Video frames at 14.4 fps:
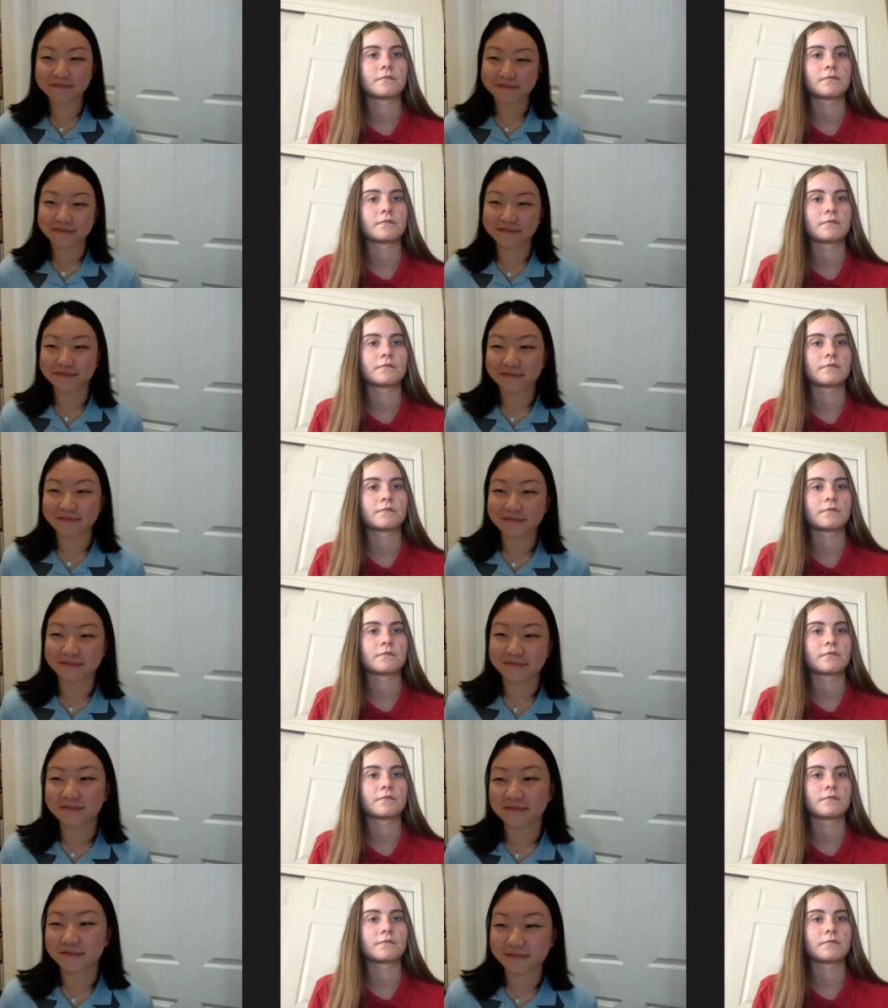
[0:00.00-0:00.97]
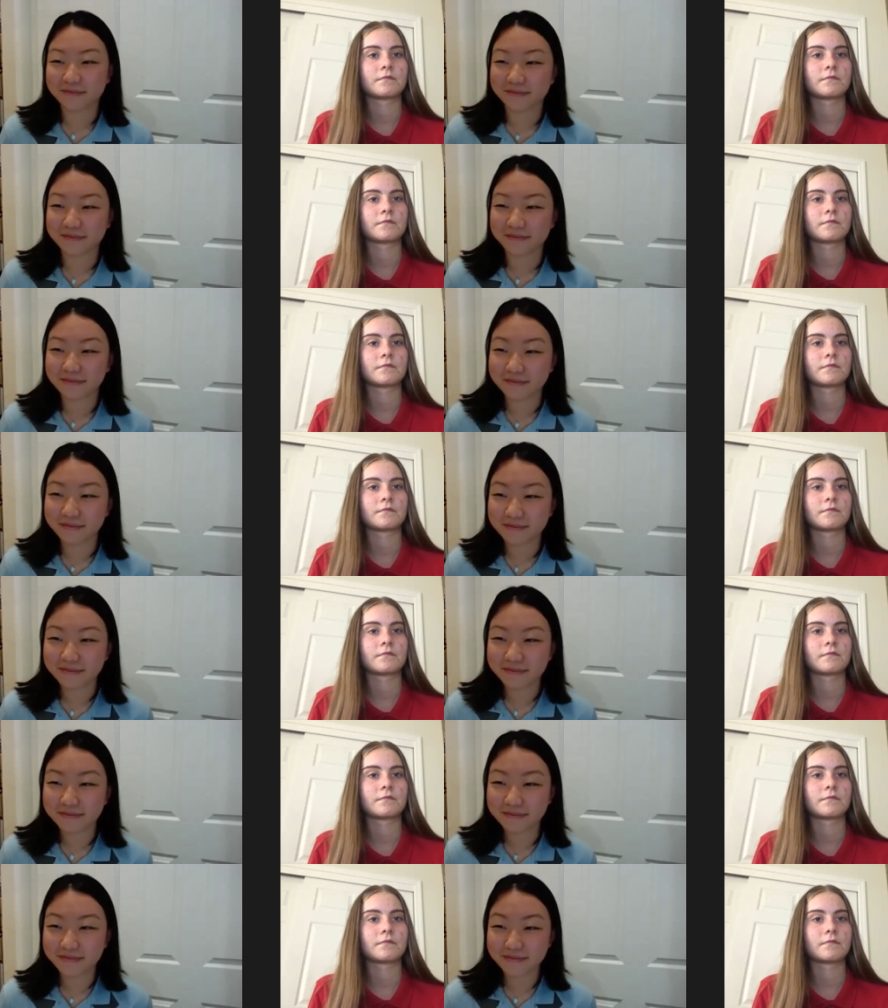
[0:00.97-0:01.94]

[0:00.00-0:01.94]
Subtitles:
(no one is talking)